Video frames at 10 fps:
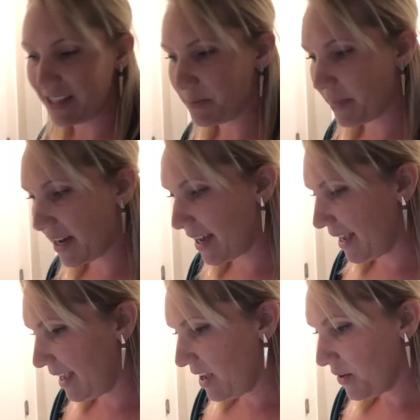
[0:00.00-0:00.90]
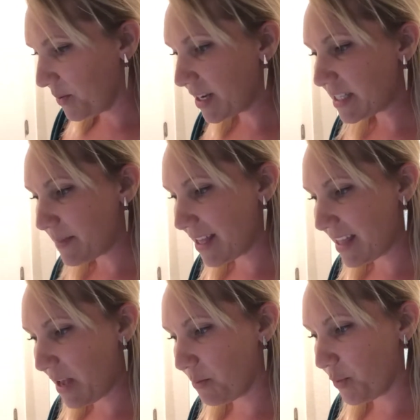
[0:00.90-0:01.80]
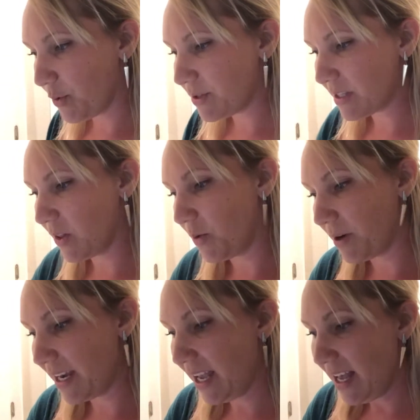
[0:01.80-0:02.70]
It's by Rick Smith and Bruce Laurie.